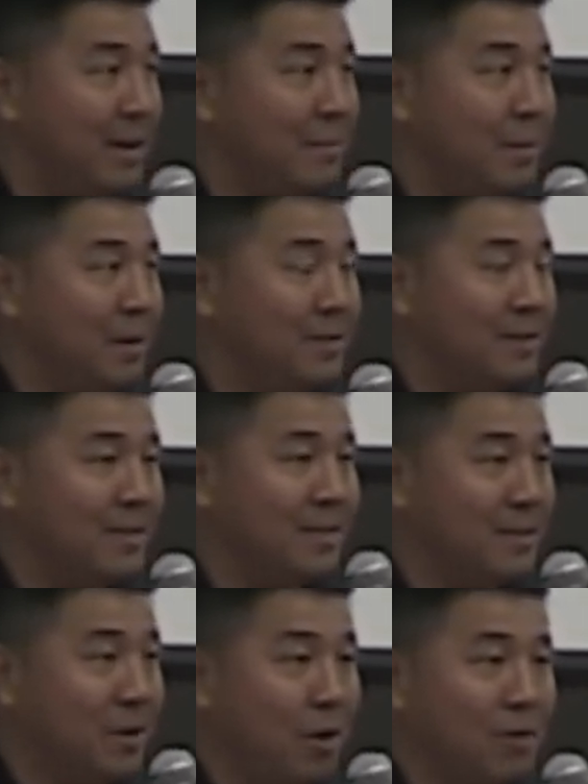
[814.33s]
but the
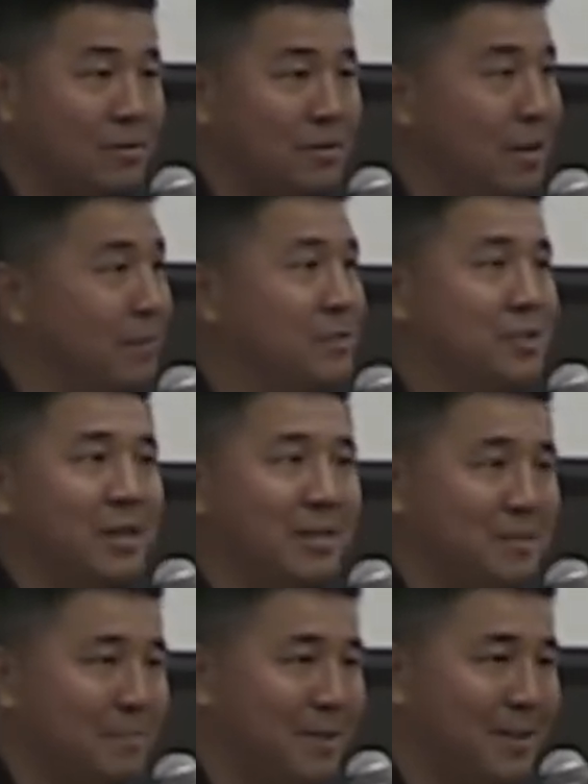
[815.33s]
dogs love to chase
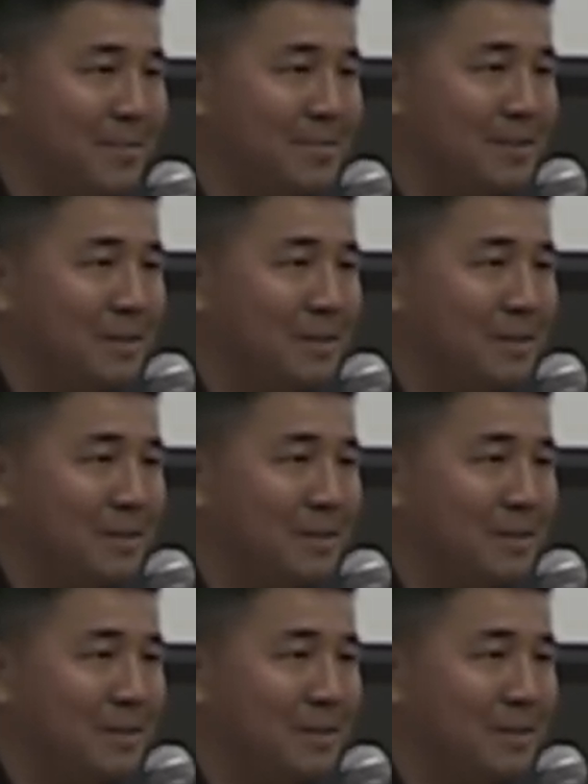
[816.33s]
the pigs,